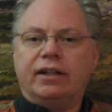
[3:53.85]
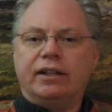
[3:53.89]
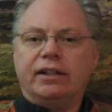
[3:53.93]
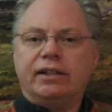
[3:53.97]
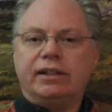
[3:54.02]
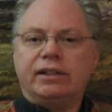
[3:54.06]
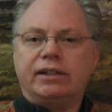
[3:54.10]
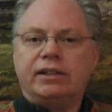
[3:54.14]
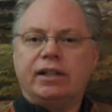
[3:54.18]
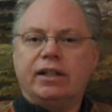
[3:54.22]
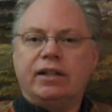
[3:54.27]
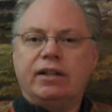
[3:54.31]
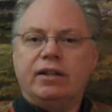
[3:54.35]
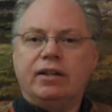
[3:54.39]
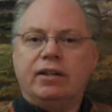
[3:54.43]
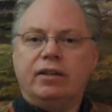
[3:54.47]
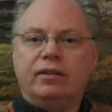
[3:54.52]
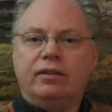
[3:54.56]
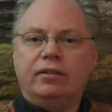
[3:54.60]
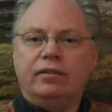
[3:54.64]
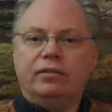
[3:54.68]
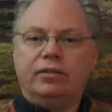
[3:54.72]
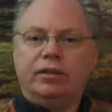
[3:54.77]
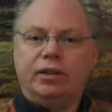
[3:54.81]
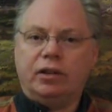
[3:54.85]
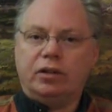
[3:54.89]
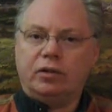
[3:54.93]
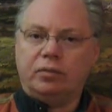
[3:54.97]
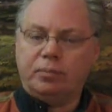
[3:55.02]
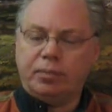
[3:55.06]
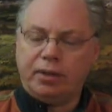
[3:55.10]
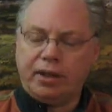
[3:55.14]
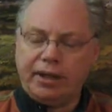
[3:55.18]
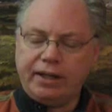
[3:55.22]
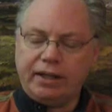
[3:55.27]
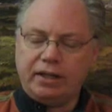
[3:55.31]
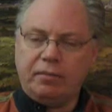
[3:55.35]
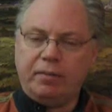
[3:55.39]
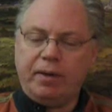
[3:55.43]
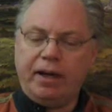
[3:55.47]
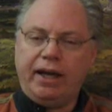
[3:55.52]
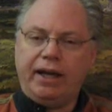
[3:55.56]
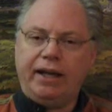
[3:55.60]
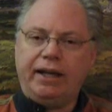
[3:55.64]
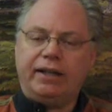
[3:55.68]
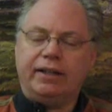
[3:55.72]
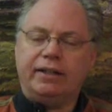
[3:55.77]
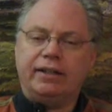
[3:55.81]
is when you're applying the
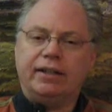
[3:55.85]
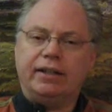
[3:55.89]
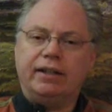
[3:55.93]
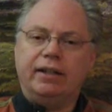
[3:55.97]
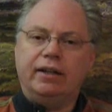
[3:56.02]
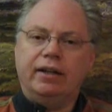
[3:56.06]
paint,